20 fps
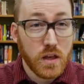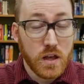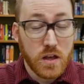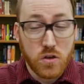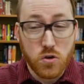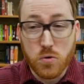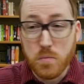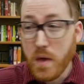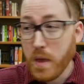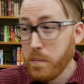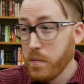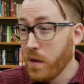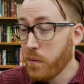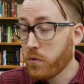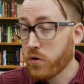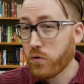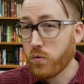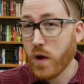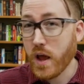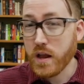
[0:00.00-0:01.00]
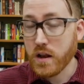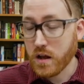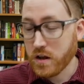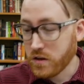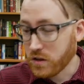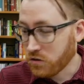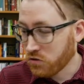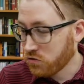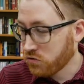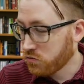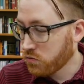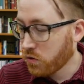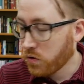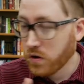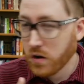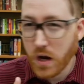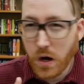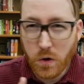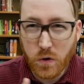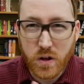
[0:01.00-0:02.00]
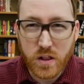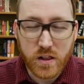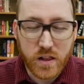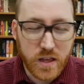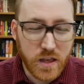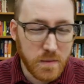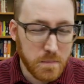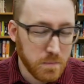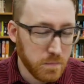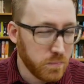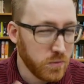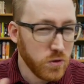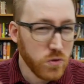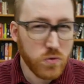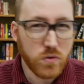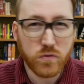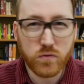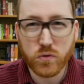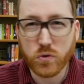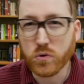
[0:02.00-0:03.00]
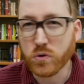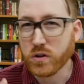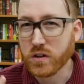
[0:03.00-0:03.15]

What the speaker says: You may be able to write an extraordinarily beautiful,